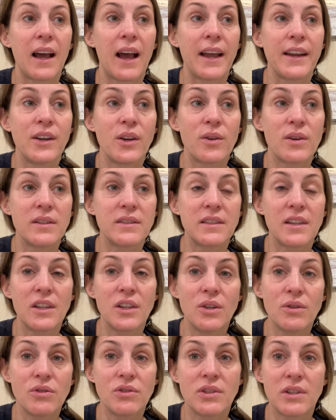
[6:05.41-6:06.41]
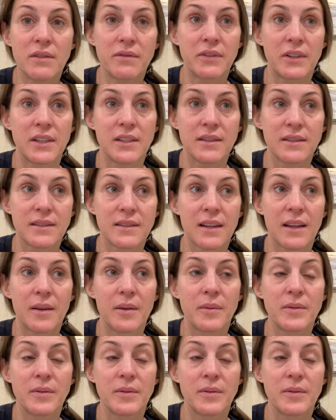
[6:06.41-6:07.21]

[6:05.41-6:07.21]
I noticed a huge difference.